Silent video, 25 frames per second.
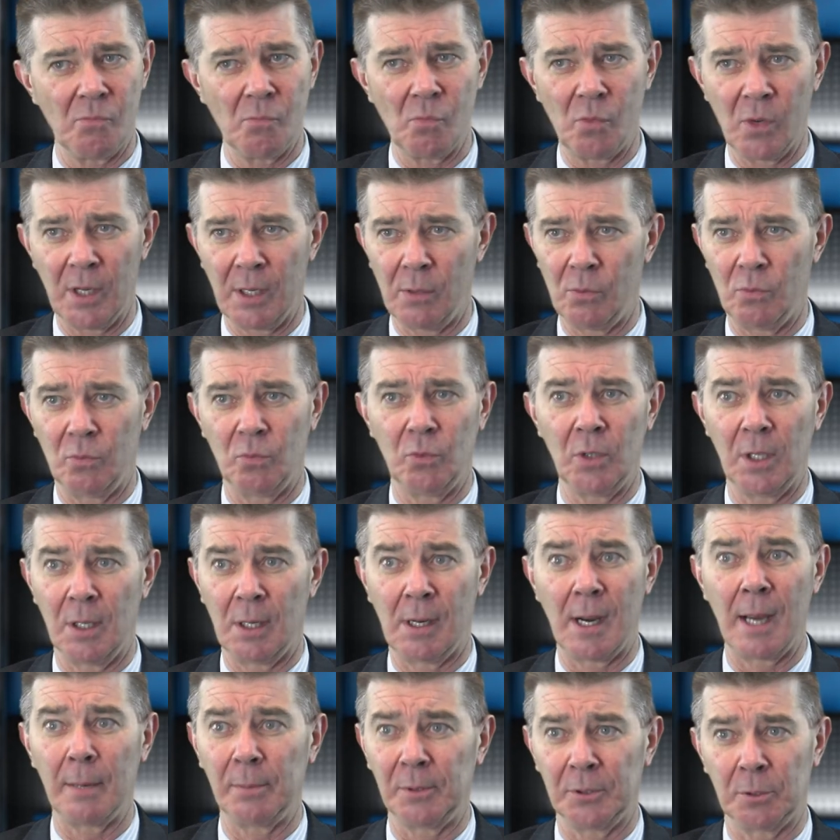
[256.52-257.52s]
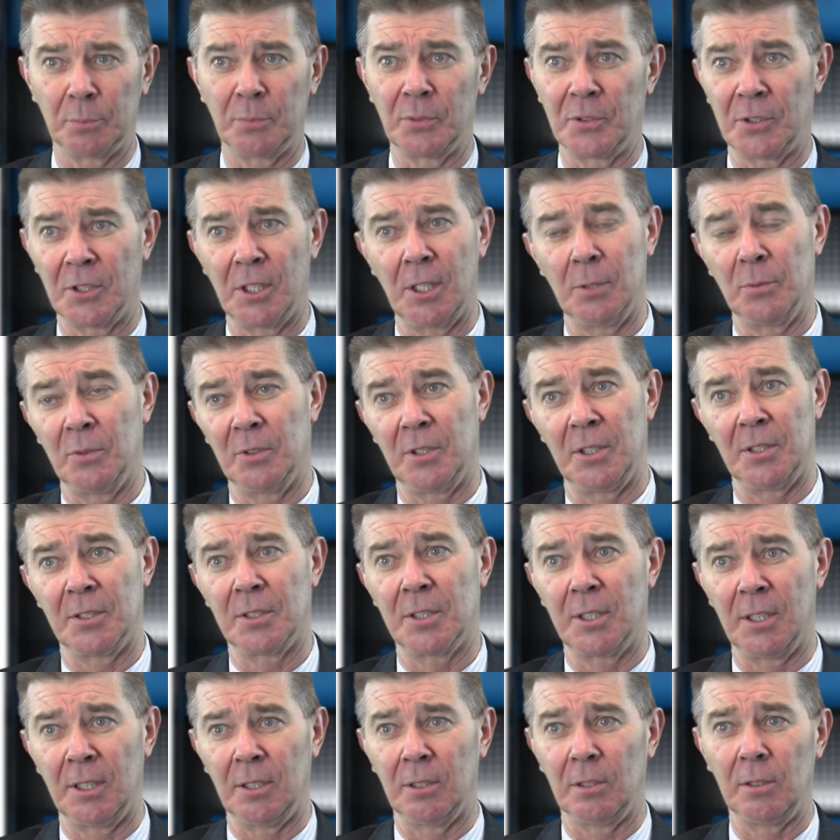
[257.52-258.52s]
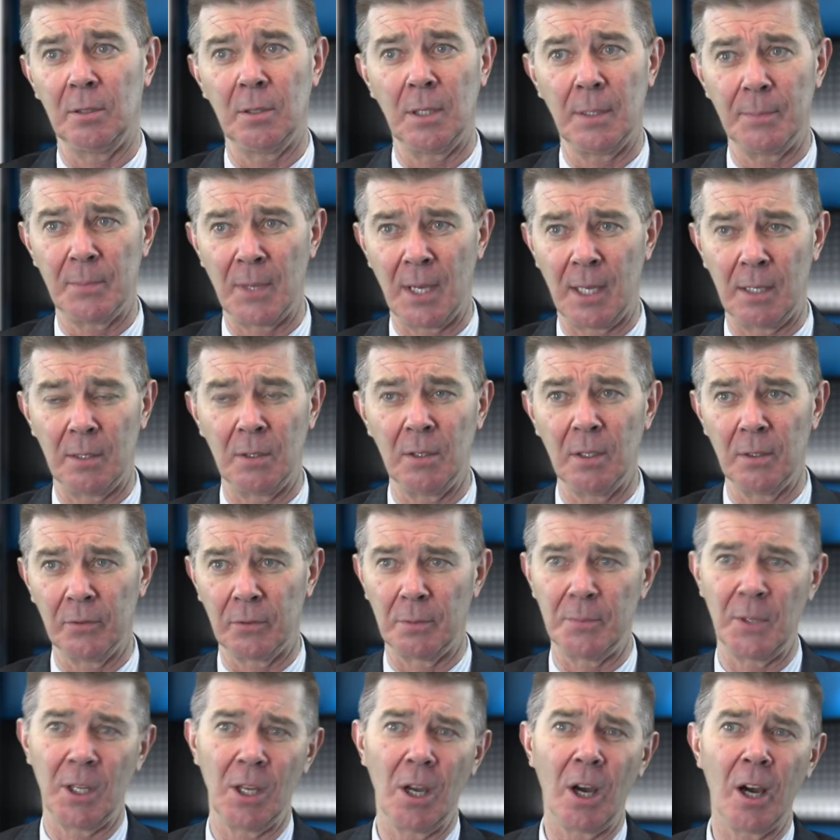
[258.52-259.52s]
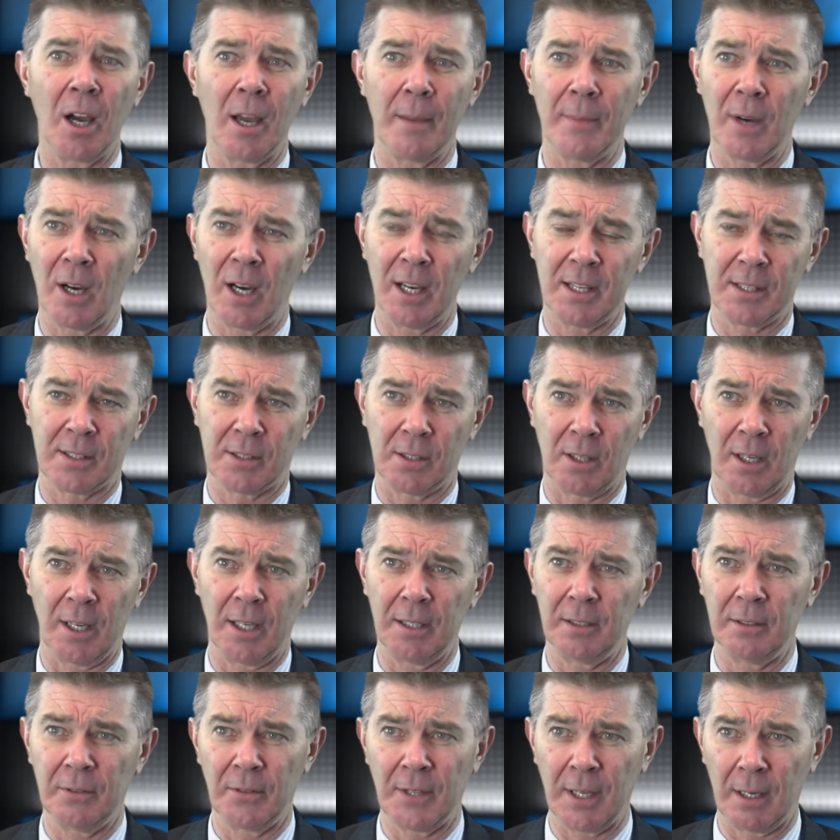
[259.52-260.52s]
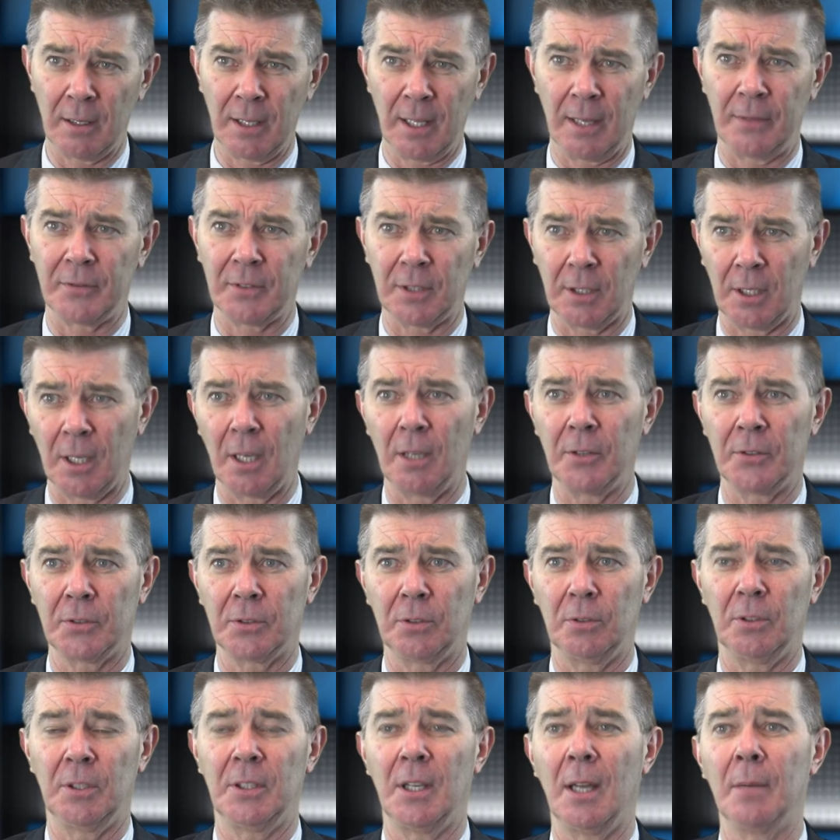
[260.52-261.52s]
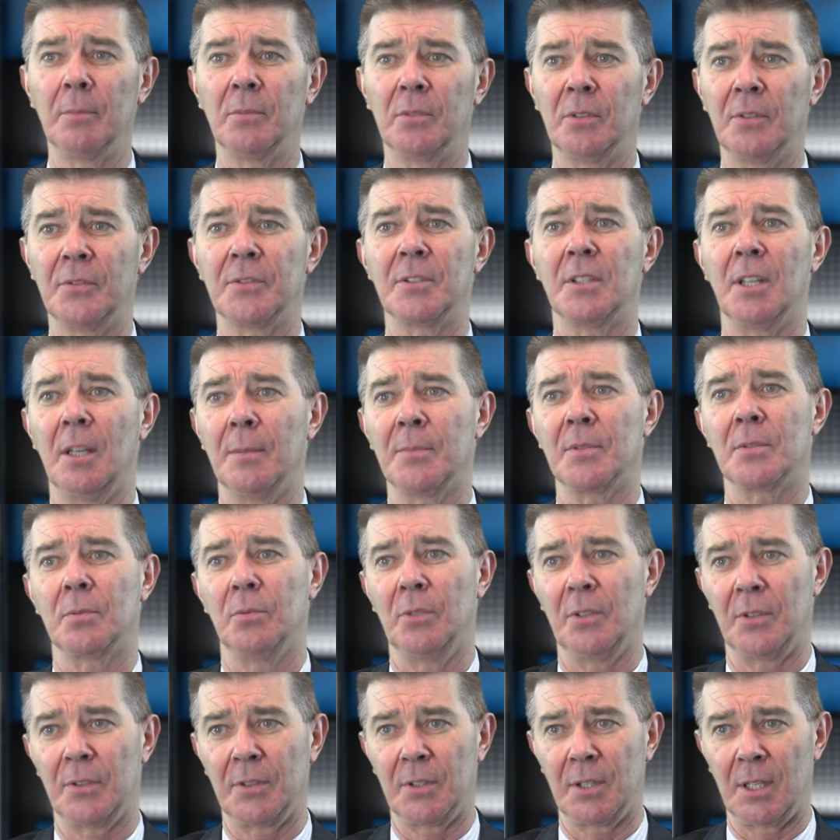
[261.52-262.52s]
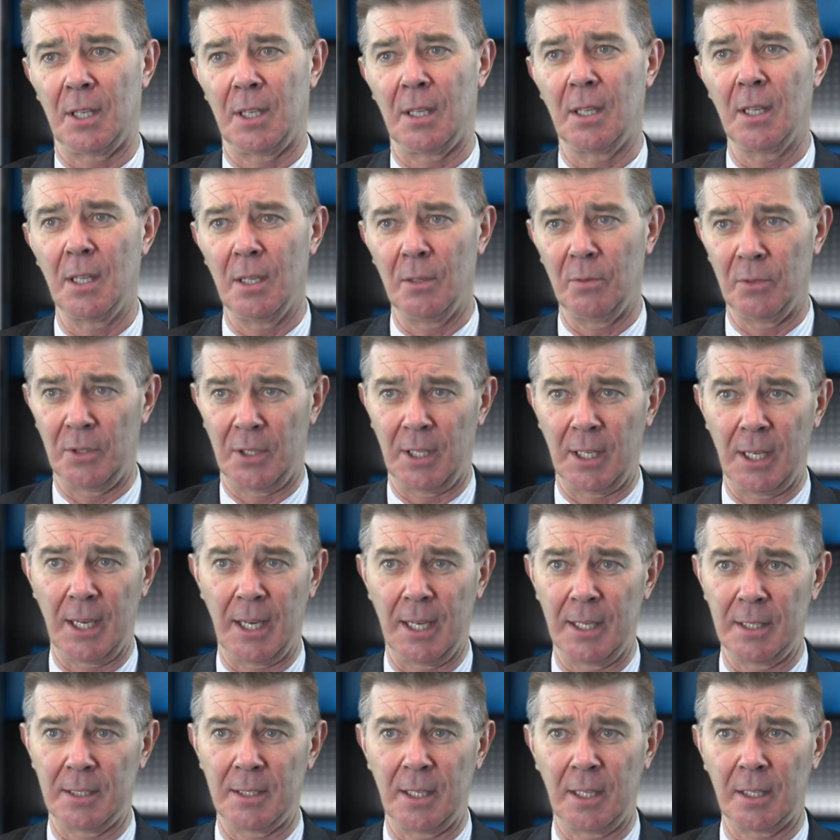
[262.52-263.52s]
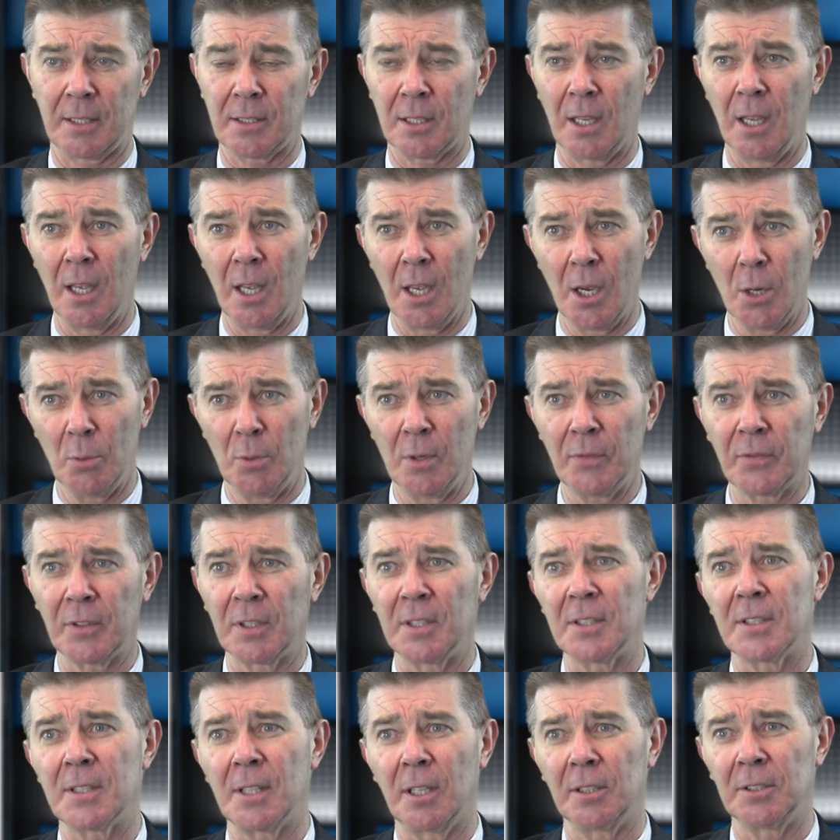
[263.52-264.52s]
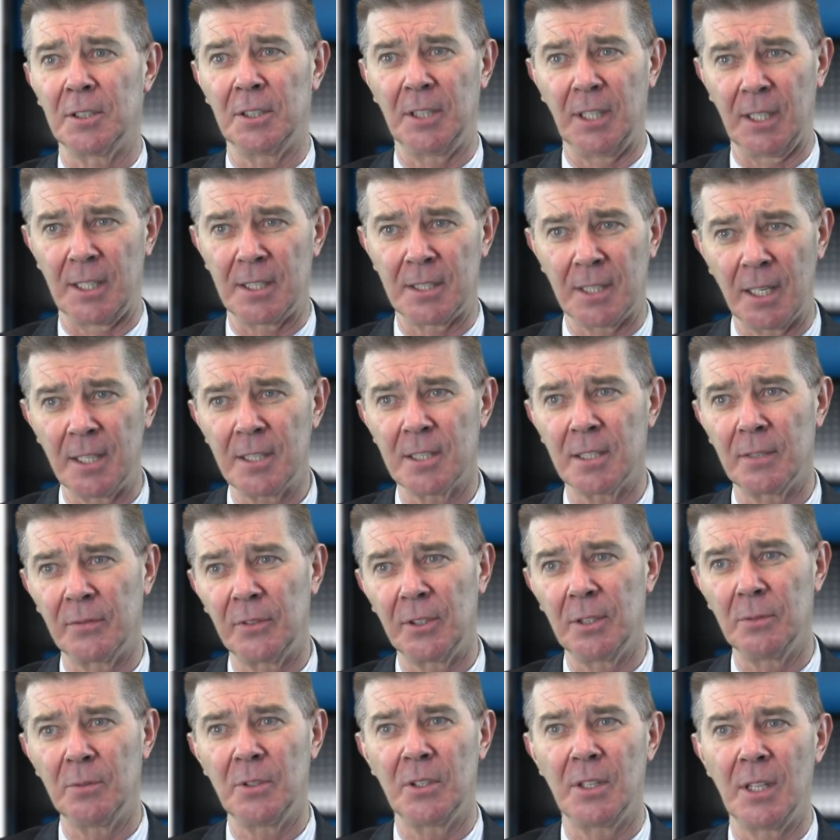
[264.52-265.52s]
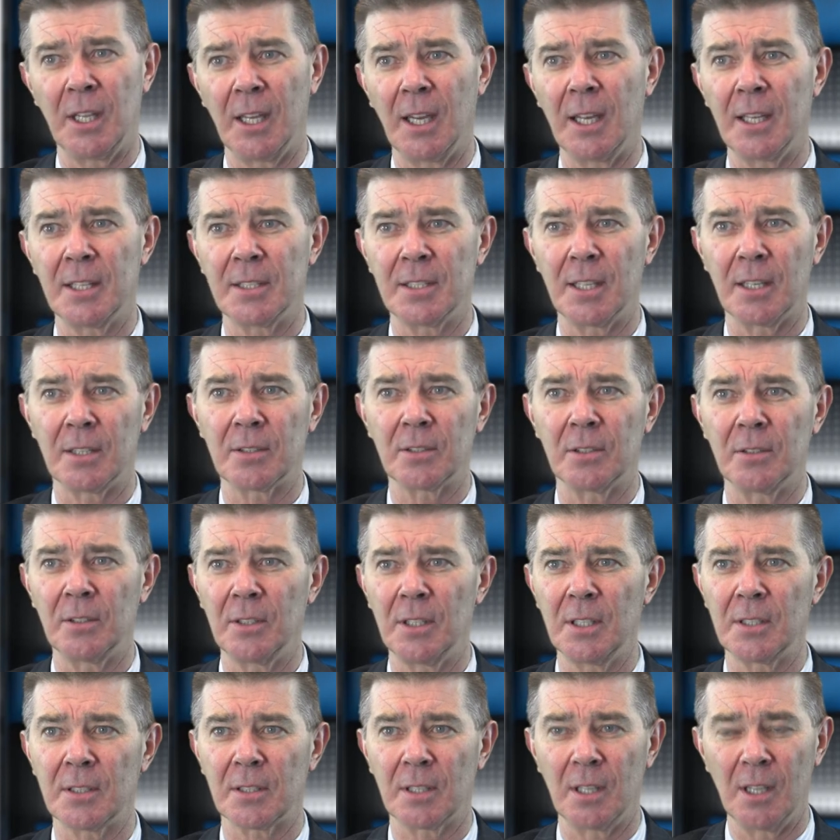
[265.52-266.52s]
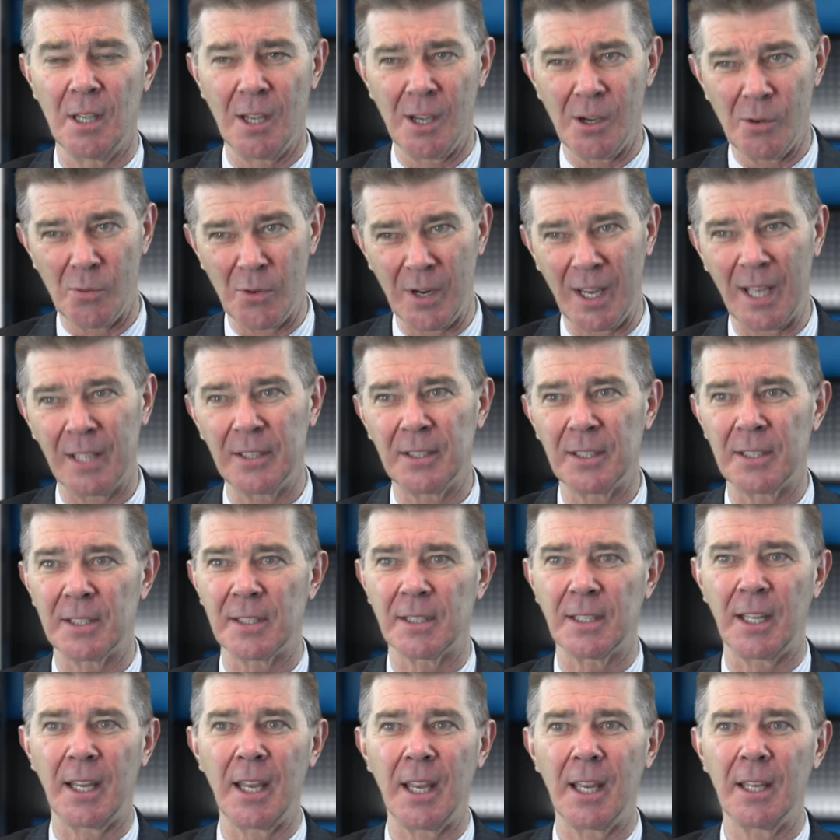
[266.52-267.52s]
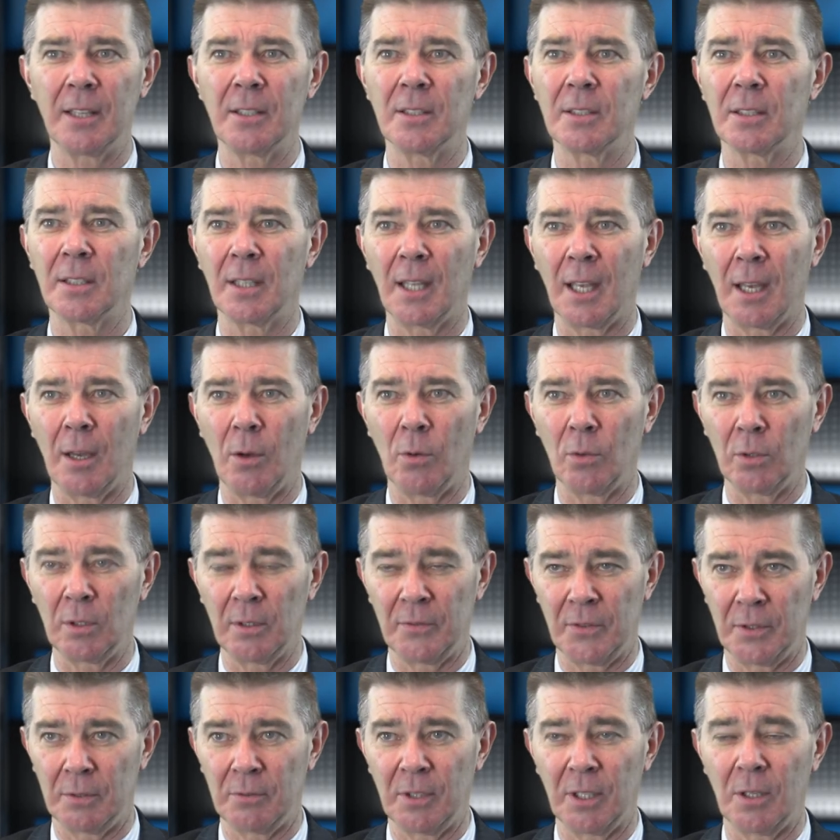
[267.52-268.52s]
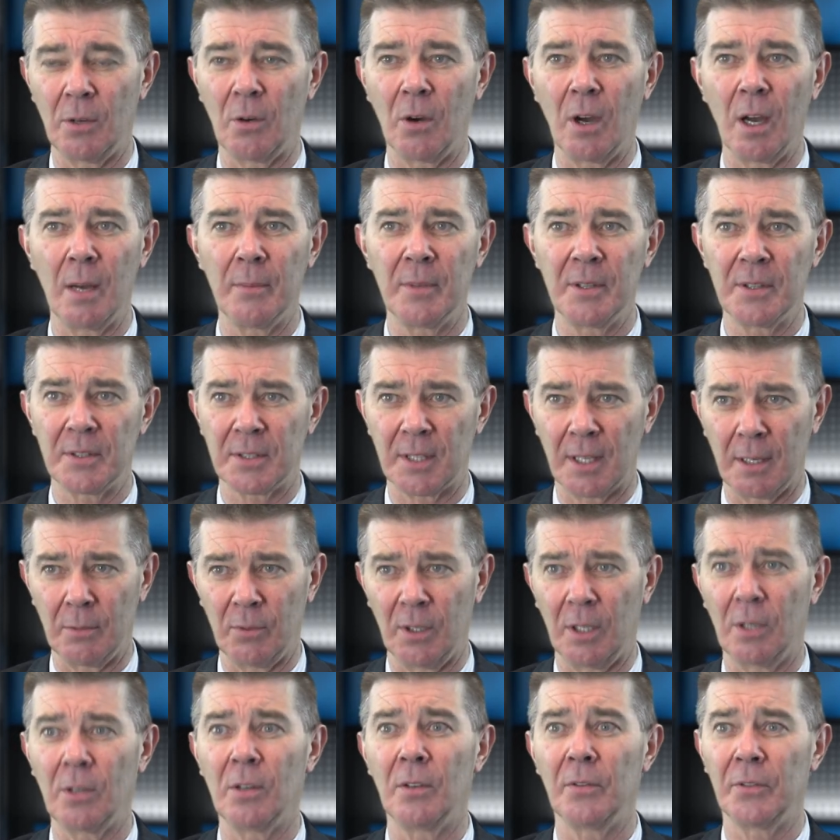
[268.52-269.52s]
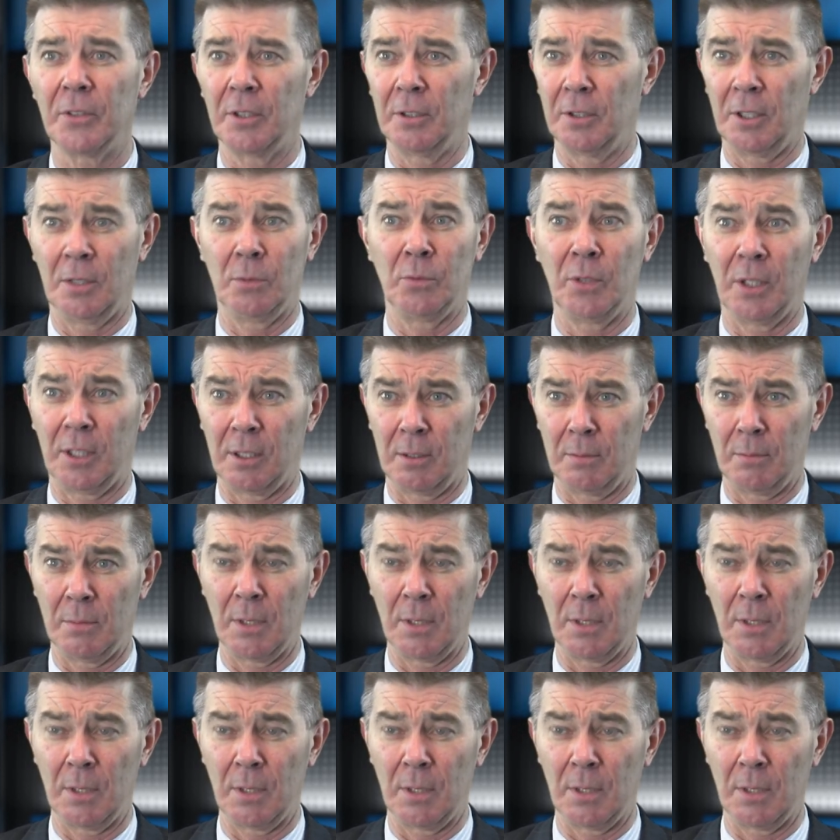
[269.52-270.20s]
We are able to proceed with this deal. But from the IMI side, they'll have to go through a number of steps with the ASX. We've consulted extensively with the ASX on this. We understand all of the requirements, and we're confident that we